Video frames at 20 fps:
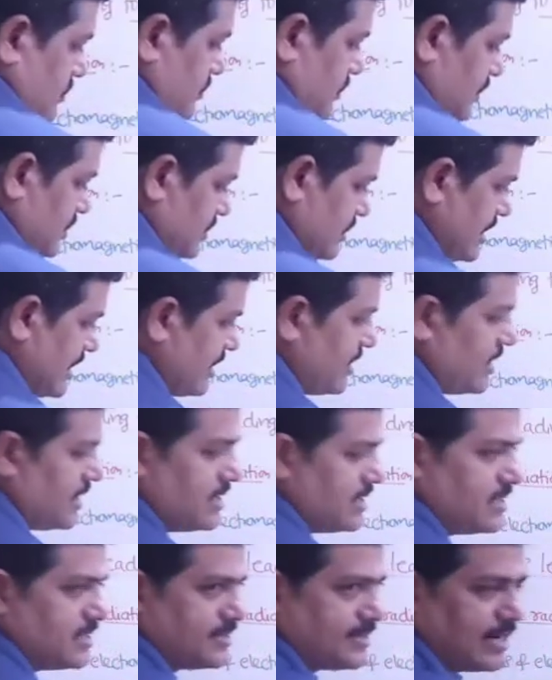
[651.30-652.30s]
Then
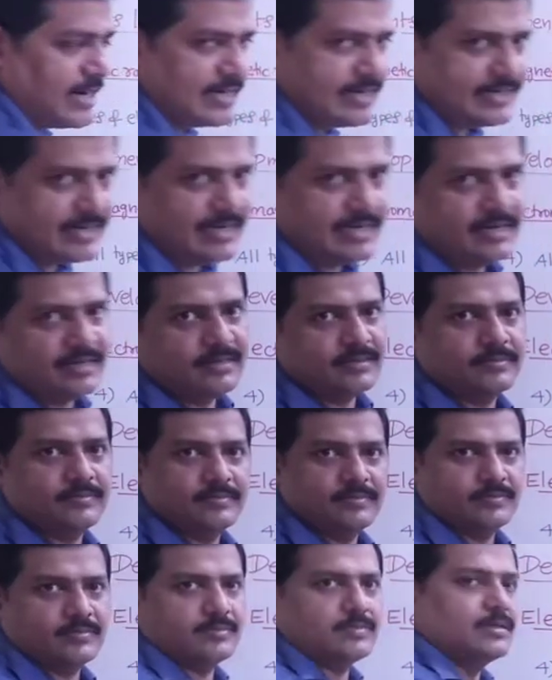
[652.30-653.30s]
he
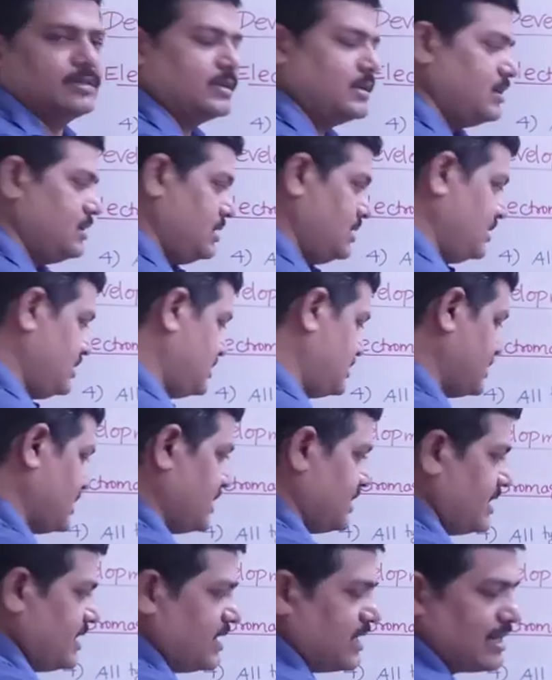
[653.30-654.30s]
is
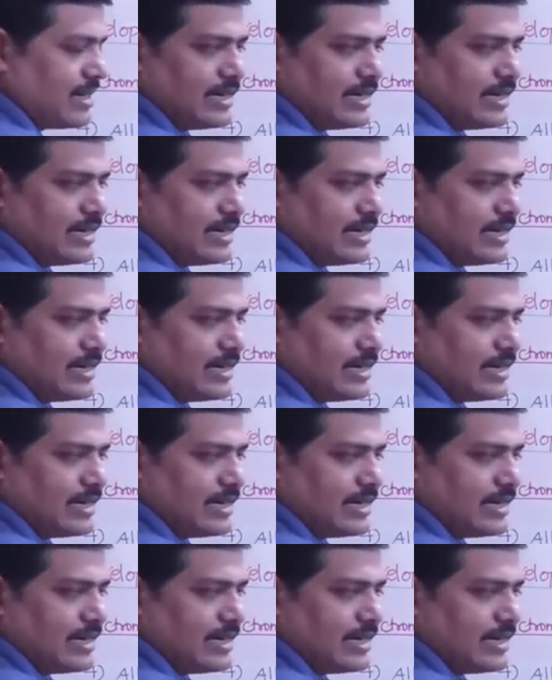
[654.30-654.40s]
getting